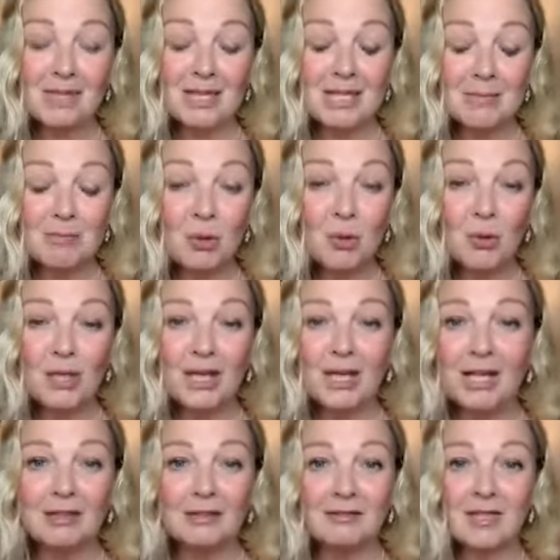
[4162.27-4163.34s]
This
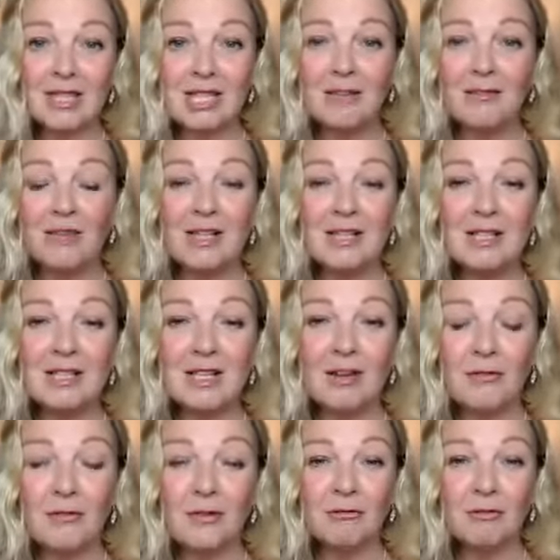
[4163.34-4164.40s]
Morning and TV
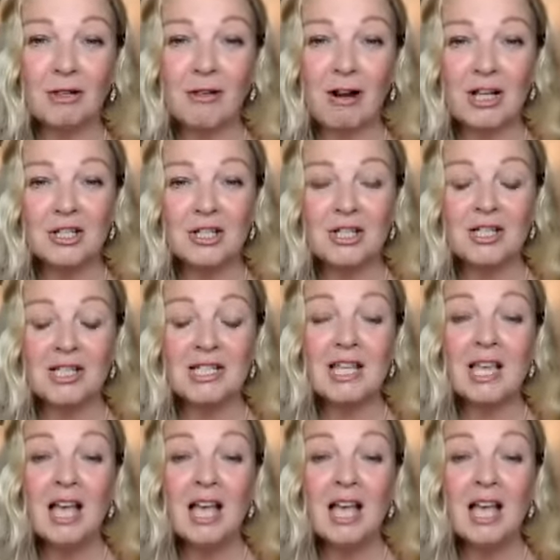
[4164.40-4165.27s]
stuff and regressions.